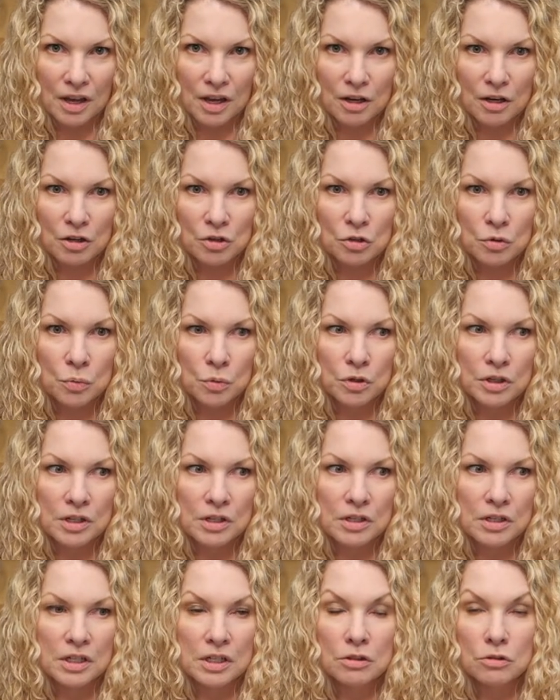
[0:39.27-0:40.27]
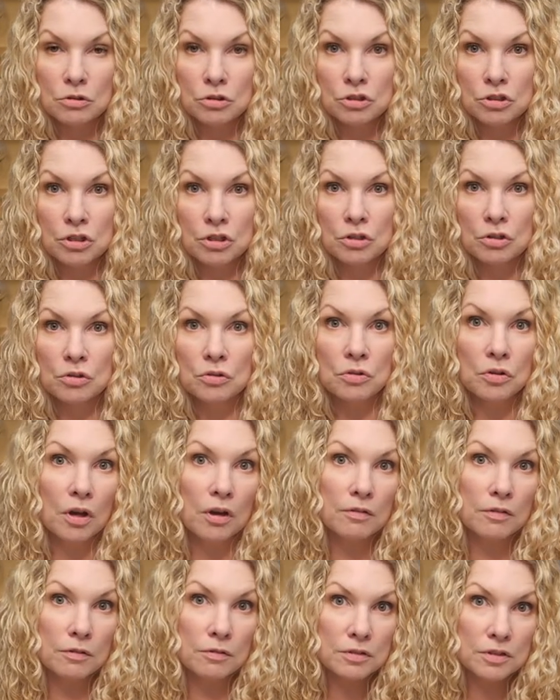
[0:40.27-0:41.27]
and you want to either share your
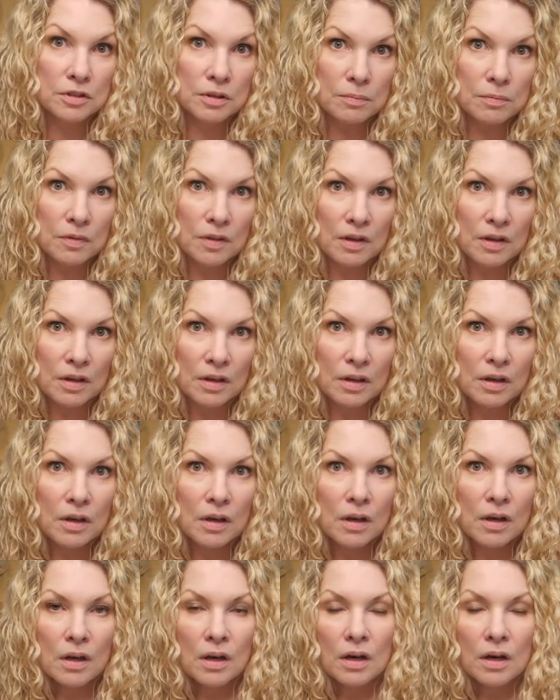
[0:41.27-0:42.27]
love of something